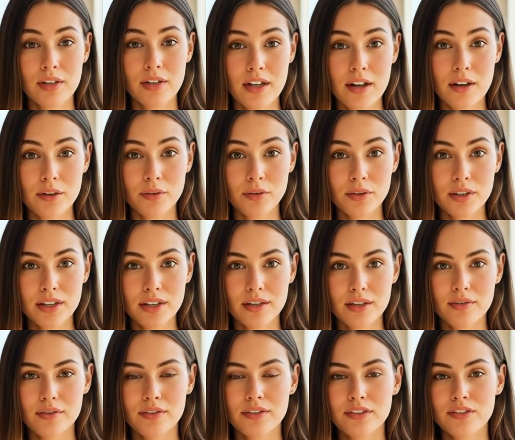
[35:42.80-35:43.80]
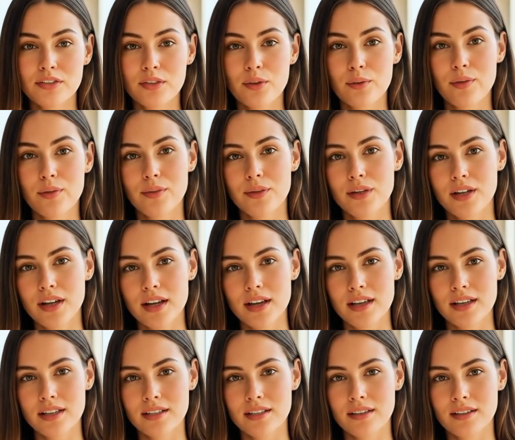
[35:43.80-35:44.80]
I stayed by her bedside all
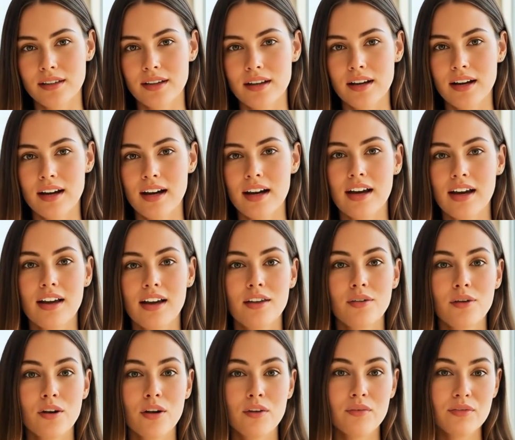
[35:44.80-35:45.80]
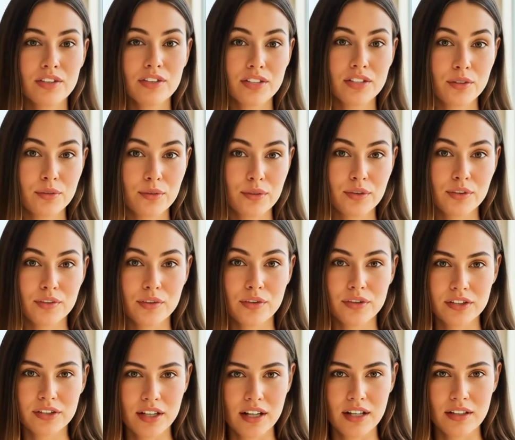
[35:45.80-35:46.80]
night. When she woke the next
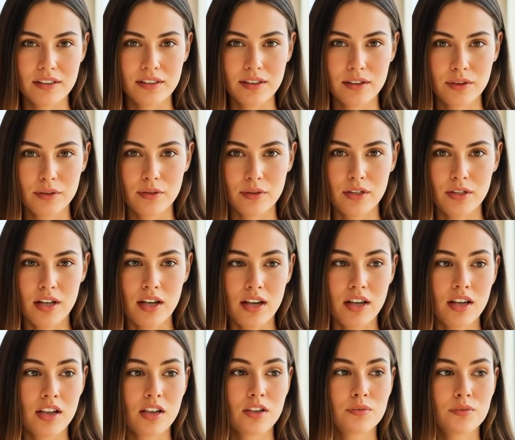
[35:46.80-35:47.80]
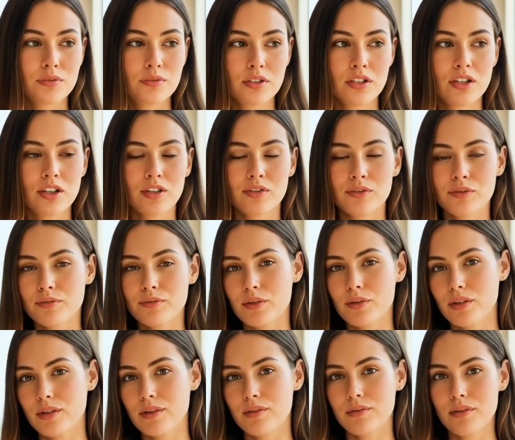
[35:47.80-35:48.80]
morning, her first words were about the
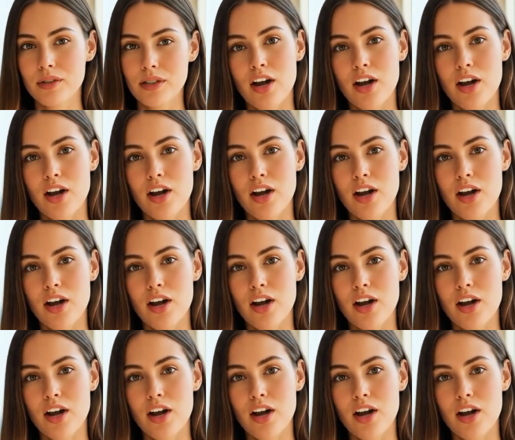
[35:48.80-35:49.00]
bakery.